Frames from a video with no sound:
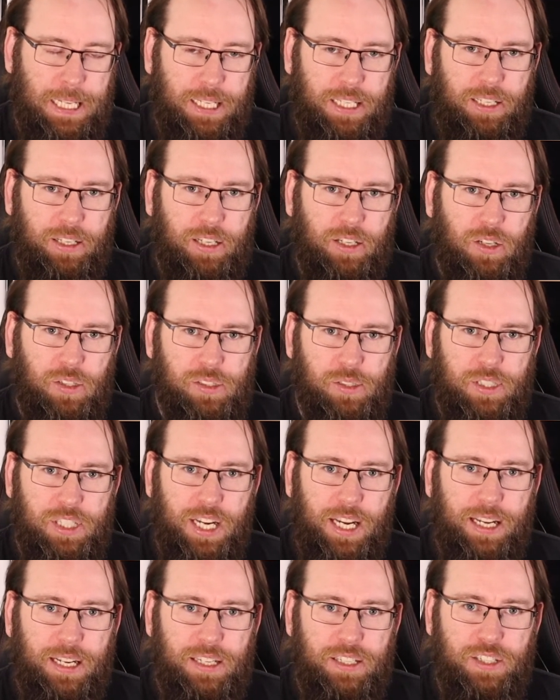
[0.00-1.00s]
You can also
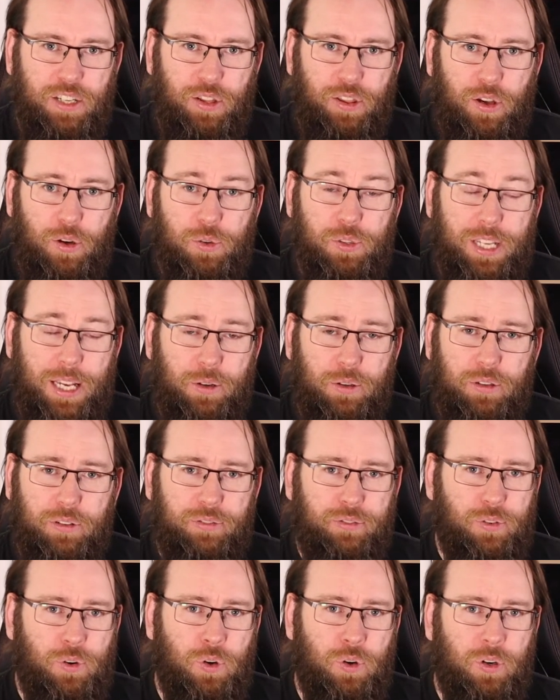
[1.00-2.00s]
change those out
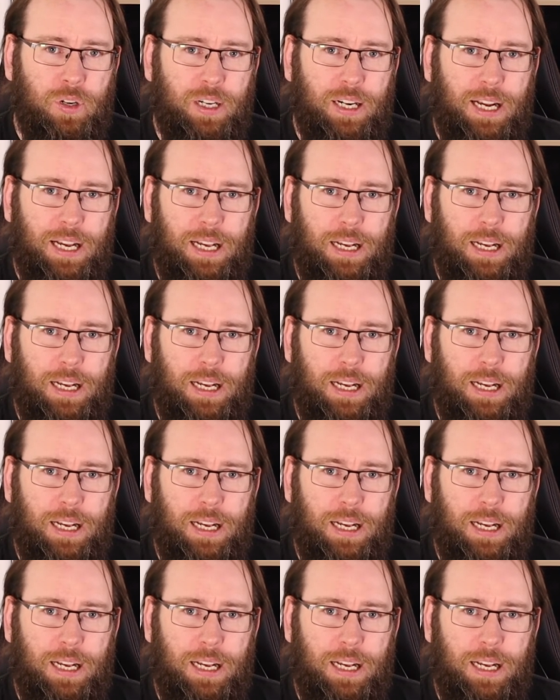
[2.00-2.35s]
for